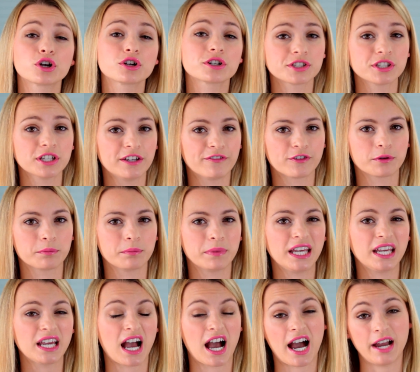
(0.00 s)
personally for
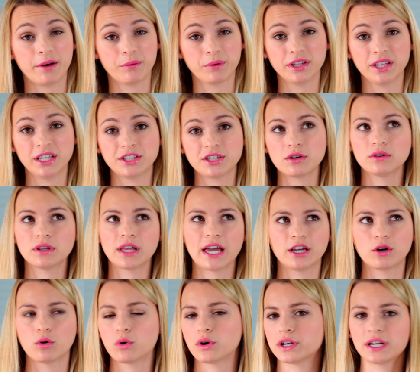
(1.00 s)
me, I really don't
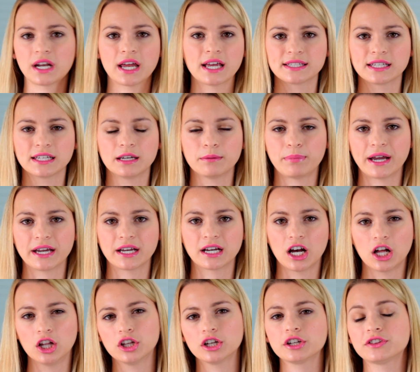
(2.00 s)
like organizing it by
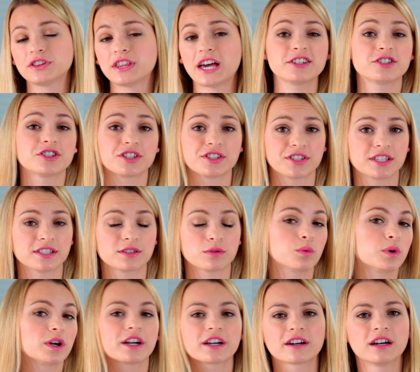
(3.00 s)
color. That just doesn't
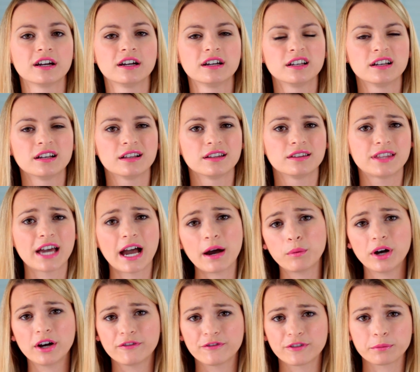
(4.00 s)
work that
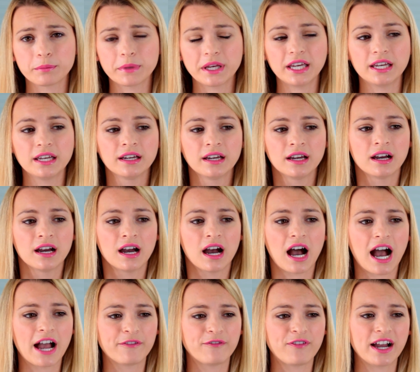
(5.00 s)
well for me.
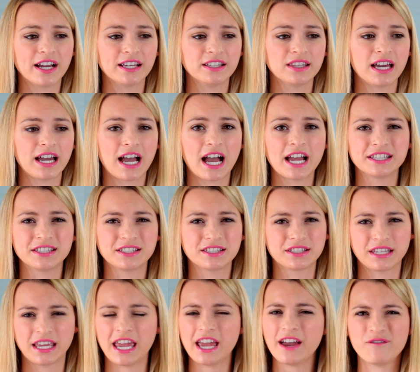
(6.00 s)
I find that I
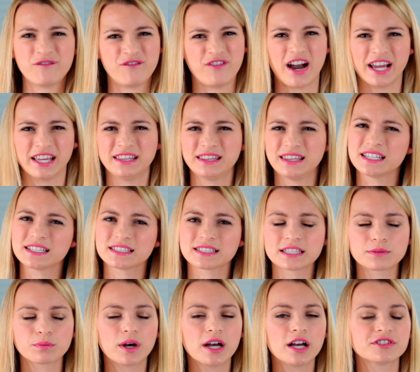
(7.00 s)
can't find things
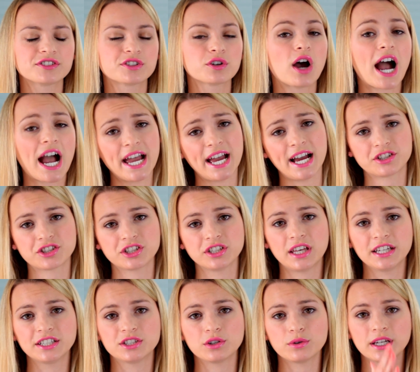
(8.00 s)
as well, so I actually
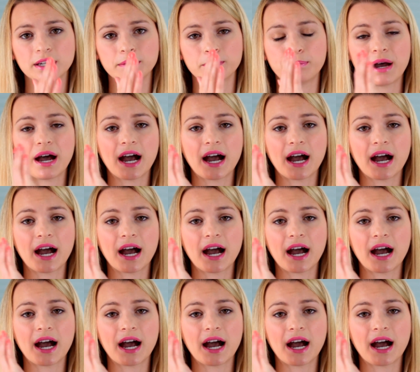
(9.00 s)
like doing it